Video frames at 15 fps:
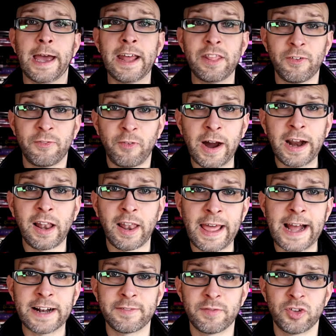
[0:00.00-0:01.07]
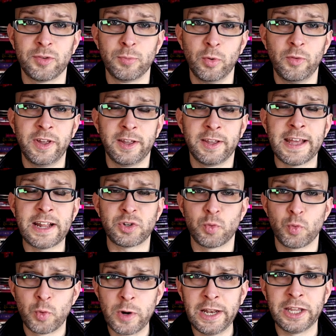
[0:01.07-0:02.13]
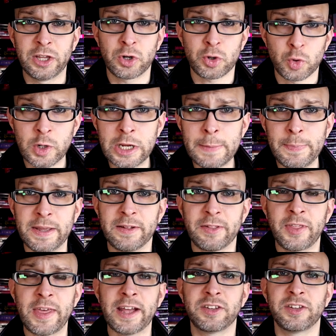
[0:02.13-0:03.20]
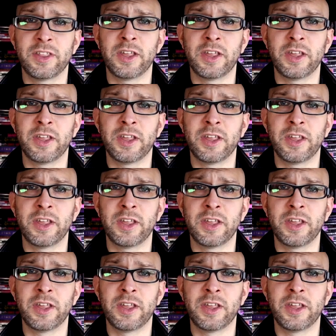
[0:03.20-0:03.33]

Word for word: And the final act of this movie gets really creepy thanks to